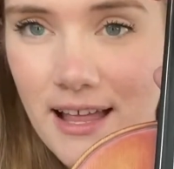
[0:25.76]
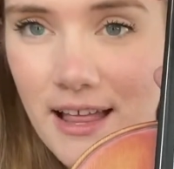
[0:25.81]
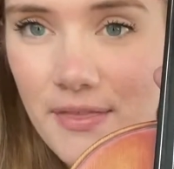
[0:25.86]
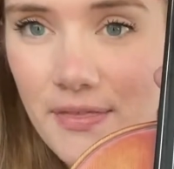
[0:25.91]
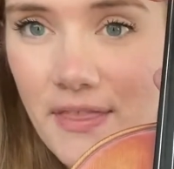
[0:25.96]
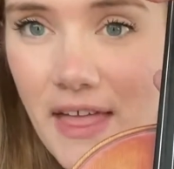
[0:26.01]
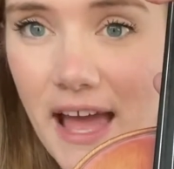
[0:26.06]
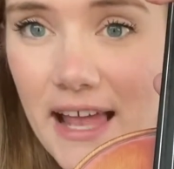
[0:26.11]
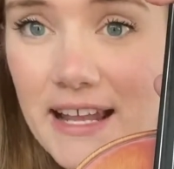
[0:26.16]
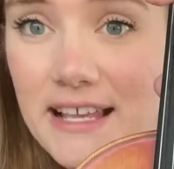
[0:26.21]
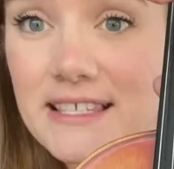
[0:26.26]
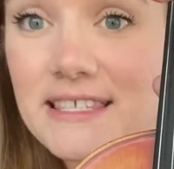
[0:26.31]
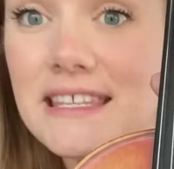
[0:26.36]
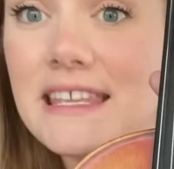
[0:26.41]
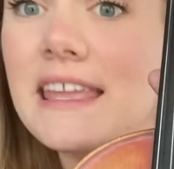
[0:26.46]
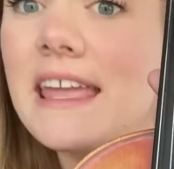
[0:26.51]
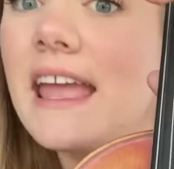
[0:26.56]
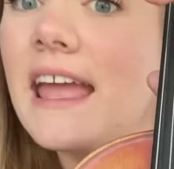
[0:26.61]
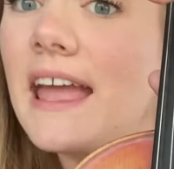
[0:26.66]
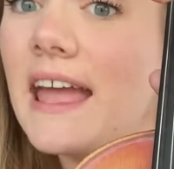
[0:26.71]
that is
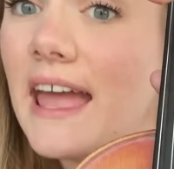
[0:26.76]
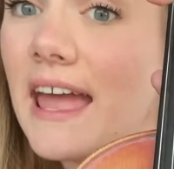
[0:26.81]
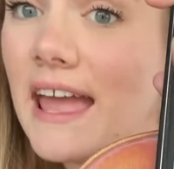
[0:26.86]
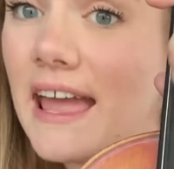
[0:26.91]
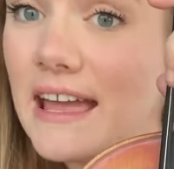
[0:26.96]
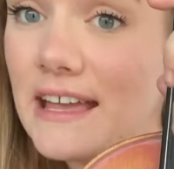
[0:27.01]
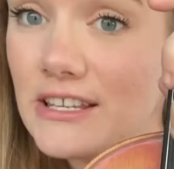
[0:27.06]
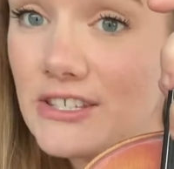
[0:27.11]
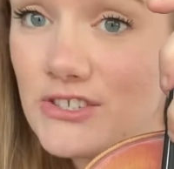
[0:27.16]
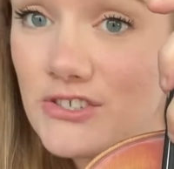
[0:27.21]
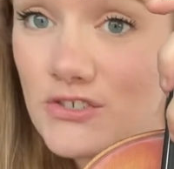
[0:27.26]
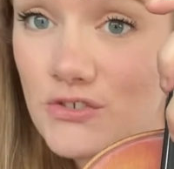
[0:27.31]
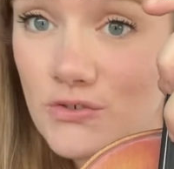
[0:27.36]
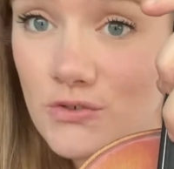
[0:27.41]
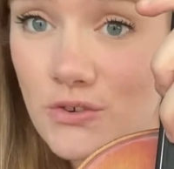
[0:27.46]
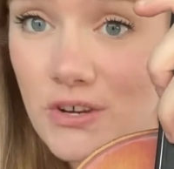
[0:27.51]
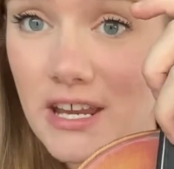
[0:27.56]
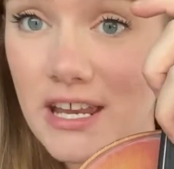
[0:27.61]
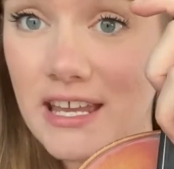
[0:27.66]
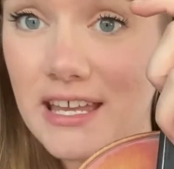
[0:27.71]
the A
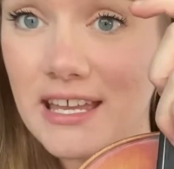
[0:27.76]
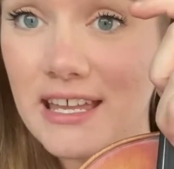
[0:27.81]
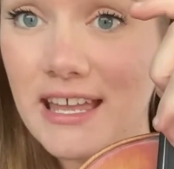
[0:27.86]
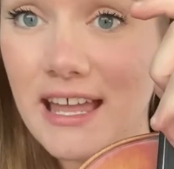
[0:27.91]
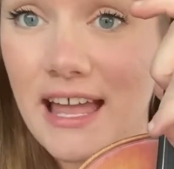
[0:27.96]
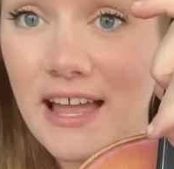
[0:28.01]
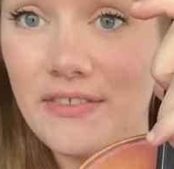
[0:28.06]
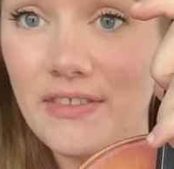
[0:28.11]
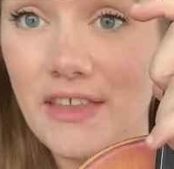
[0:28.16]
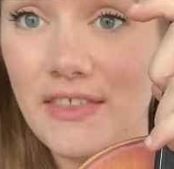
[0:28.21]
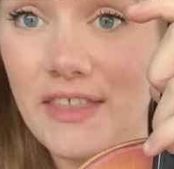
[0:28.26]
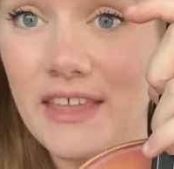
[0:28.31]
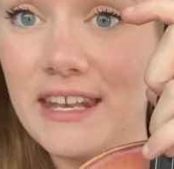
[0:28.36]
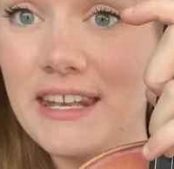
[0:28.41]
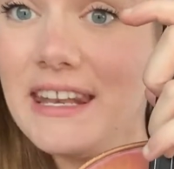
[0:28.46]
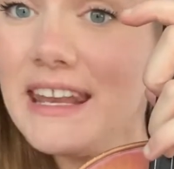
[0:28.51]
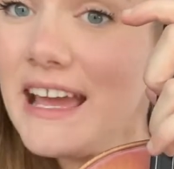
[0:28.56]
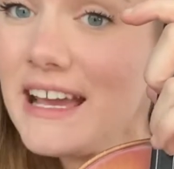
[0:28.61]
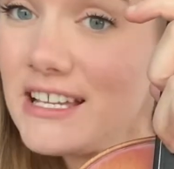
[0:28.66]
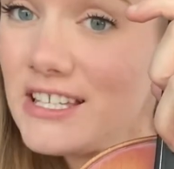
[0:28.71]
string, and then the
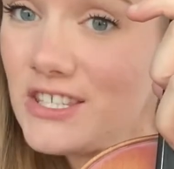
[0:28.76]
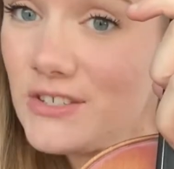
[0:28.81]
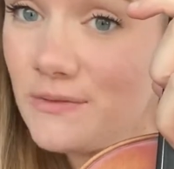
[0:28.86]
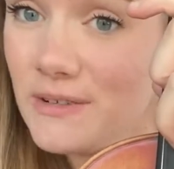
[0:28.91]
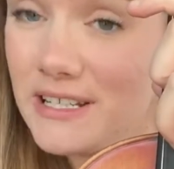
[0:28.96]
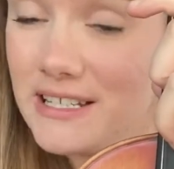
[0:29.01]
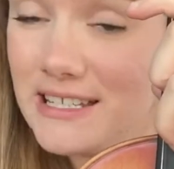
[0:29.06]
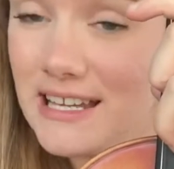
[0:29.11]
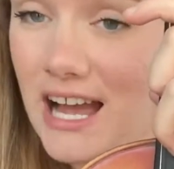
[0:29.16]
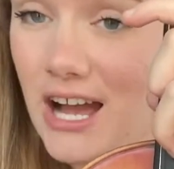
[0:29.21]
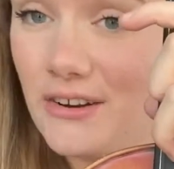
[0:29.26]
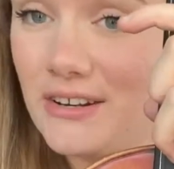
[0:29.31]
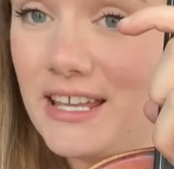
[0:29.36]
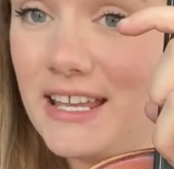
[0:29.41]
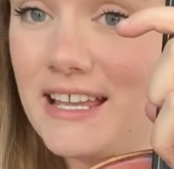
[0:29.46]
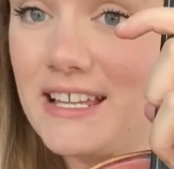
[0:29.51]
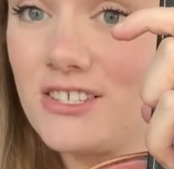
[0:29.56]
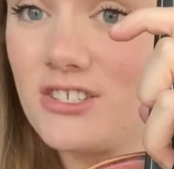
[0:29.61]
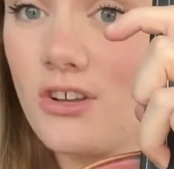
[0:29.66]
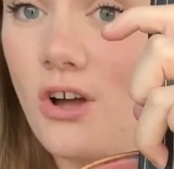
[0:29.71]
next one down
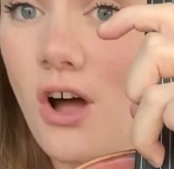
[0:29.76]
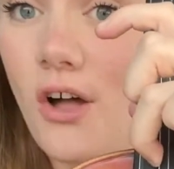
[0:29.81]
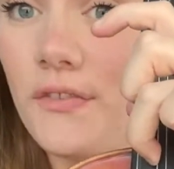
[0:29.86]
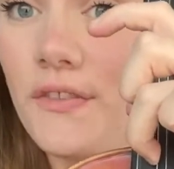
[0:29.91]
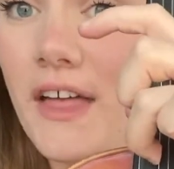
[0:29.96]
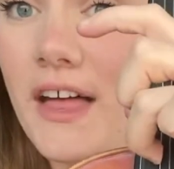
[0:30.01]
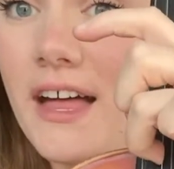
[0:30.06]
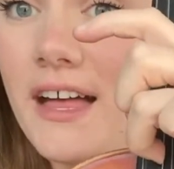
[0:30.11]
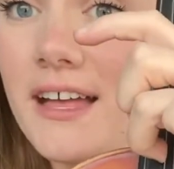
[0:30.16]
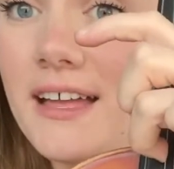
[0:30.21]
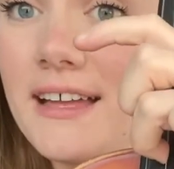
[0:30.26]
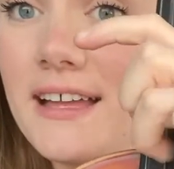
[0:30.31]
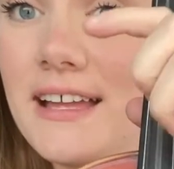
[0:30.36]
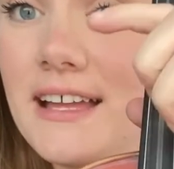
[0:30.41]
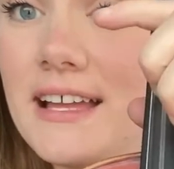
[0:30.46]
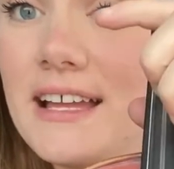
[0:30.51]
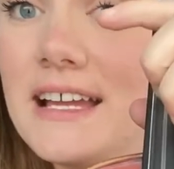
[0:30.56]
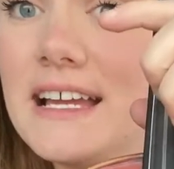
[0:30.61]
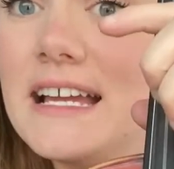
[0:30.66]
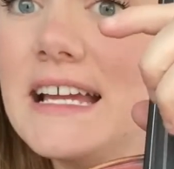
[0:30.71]
is called the
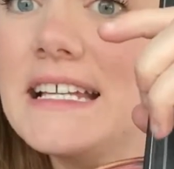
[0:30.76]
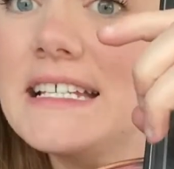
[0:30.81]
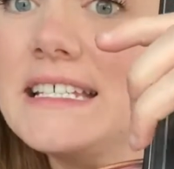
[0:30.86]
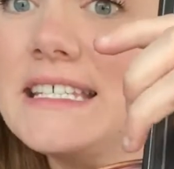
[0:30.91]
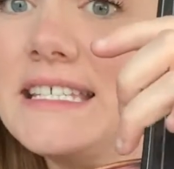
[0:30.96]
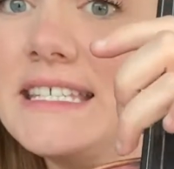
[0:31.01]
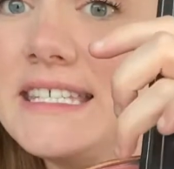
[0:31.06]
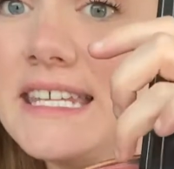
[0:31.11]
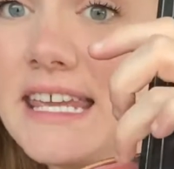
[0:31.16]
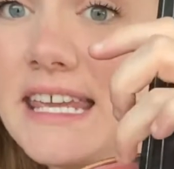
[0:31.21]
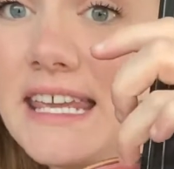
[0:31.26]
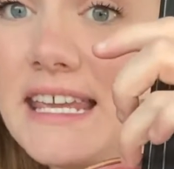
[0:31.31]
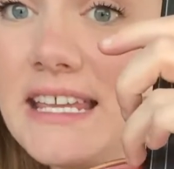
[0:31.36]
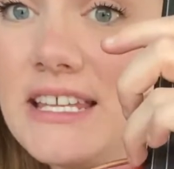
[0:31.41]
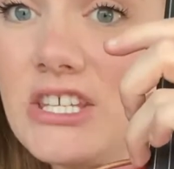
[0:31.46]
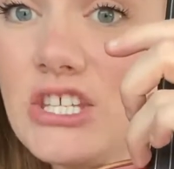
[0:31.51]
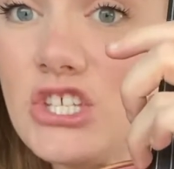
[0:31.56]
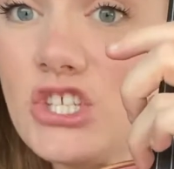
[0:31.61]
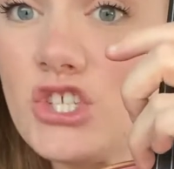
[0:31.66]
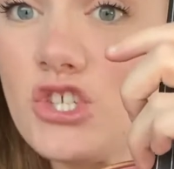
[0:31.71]
D
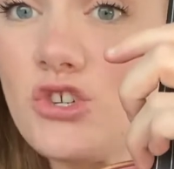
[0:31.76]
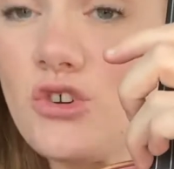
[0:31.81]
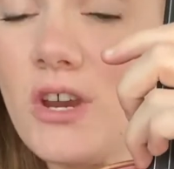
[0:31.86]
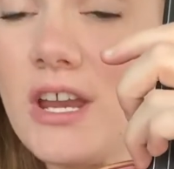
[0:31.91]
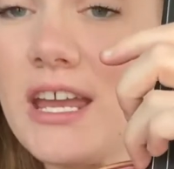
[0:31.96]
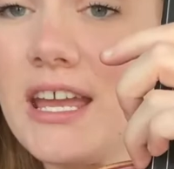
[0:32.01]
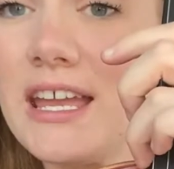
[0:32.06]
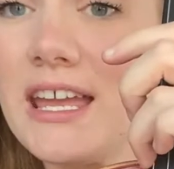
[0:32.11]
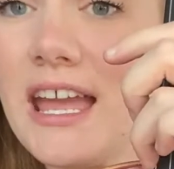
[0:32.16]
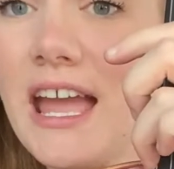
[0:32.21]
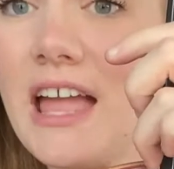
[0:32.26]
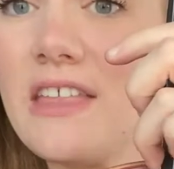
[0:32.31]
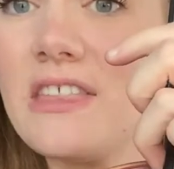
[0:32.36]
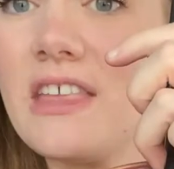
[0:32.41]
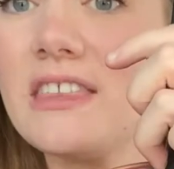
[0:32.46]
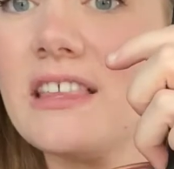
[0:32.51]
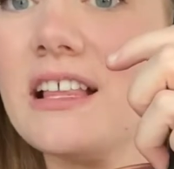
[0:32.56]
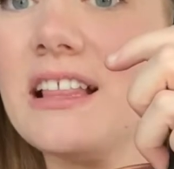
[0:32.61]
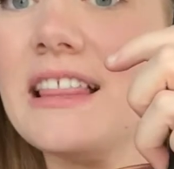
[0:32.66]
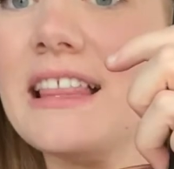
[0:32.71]
string, and
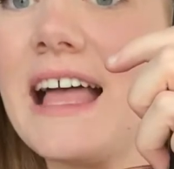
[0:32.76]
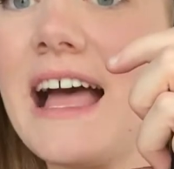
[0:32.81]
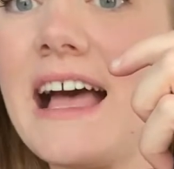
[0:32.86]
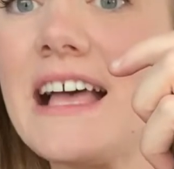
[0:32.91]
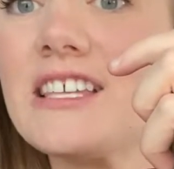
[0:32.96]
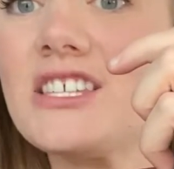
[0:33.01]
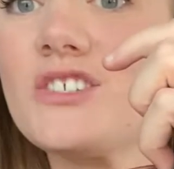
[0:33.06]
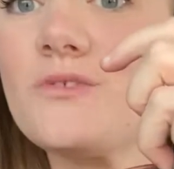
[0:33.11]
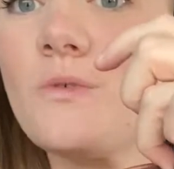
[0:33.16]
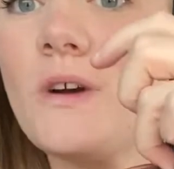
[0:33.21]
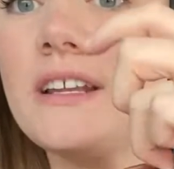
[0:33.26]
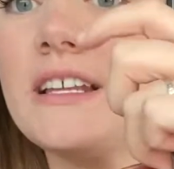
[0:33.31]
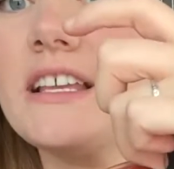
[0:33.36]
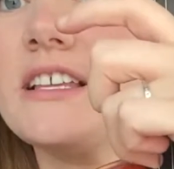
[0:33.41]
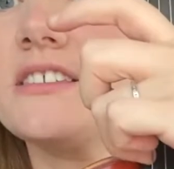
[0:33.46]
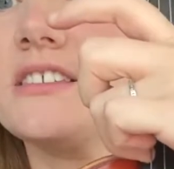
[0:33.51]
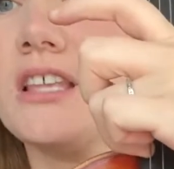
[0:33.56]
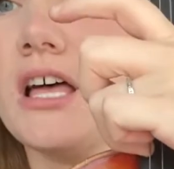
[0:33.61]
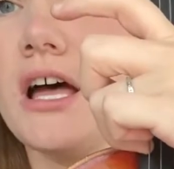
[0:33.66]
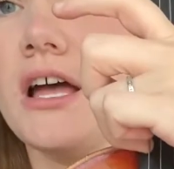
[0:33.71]
then the last one
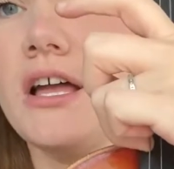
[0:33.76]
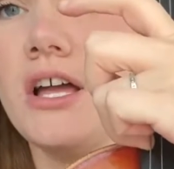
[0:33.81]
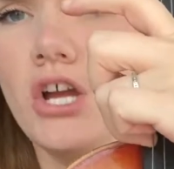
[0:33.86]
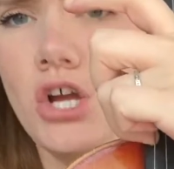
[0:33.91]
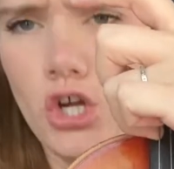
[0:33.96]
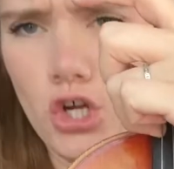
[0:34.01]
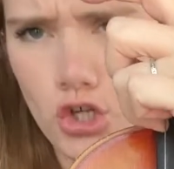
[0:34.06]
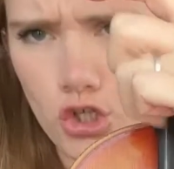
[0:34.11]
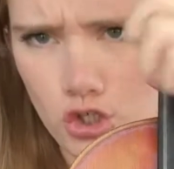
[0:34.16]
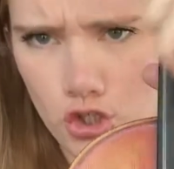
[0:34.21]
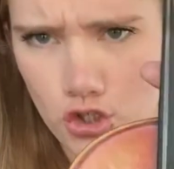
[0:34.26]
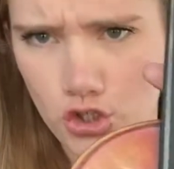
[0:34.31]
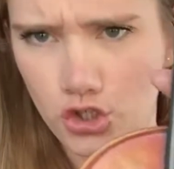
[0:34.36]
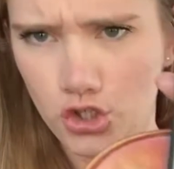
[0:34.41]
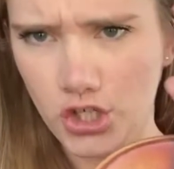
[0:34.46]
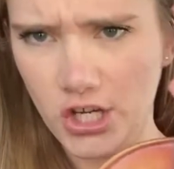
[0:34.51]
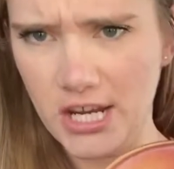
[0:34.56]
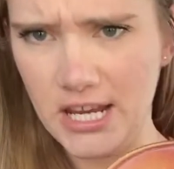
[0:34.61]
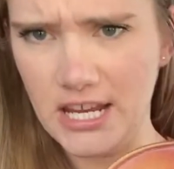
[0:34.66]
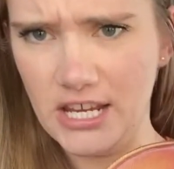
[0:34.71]
is the
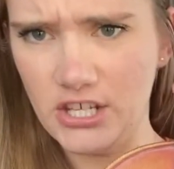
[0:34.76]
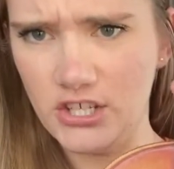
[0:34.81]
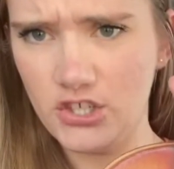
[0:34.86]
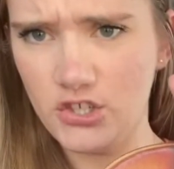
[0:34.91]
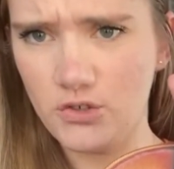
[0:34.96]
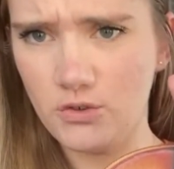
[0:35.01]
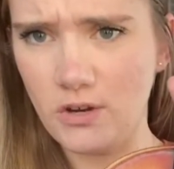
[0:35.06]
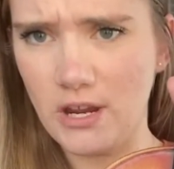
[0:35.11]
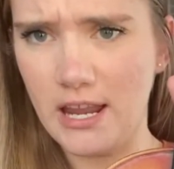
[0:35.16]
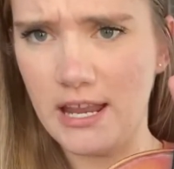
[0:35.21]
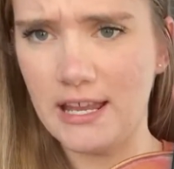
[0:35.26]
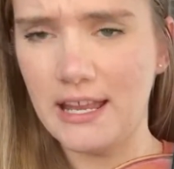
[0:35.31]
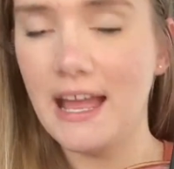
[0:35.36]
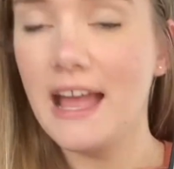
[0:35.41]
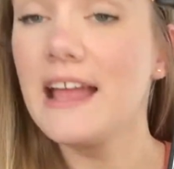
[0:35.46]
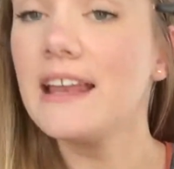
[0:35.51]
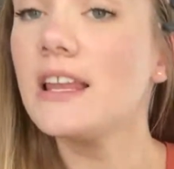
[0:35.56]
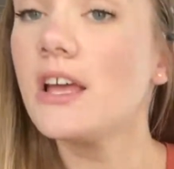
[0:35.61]
G string.